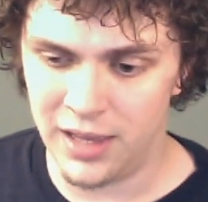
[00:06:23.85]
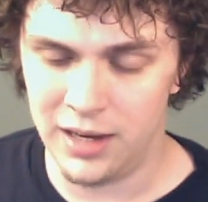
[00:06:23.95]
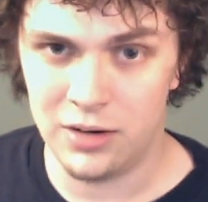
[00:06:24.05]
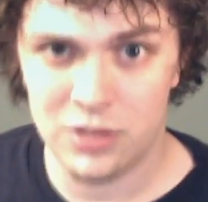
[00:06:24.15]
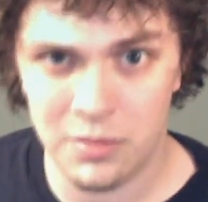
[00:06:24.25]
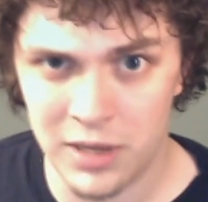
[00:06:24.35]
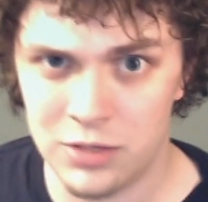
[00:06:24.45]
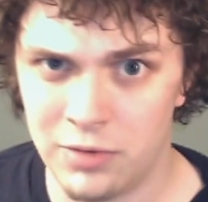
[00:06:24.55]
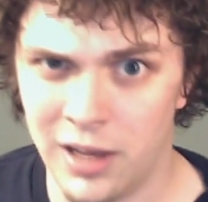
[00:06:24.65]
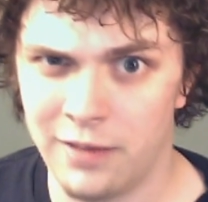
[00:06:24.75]
And here's the
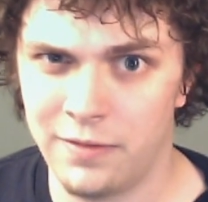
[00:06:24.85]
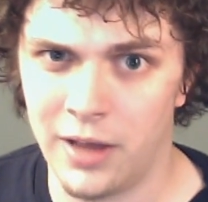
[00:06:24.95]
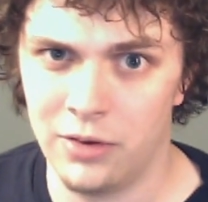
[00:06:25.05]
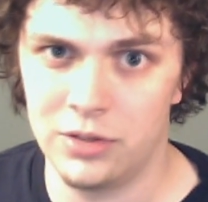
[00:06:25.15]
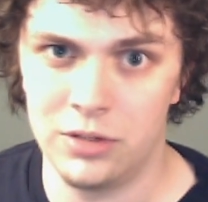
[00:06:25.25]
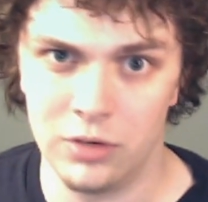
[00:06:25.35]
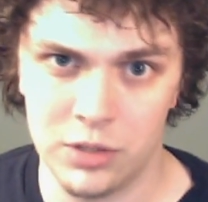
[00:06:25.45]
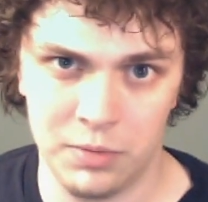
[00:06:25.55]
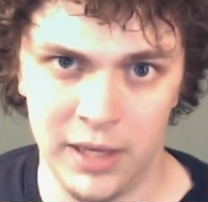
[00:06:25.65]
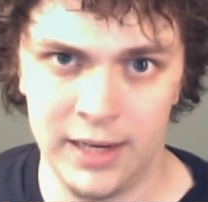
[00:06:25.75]
best way I've found to
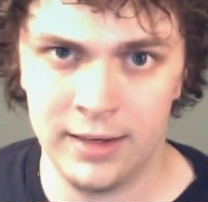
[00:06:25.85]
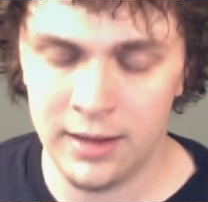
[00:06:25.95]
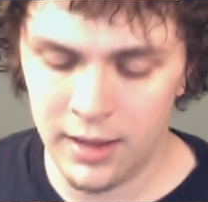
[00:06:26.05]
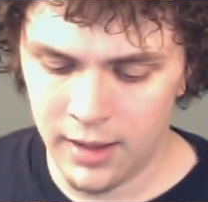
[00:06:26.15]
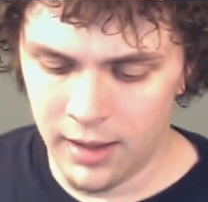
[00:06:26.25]
explain it.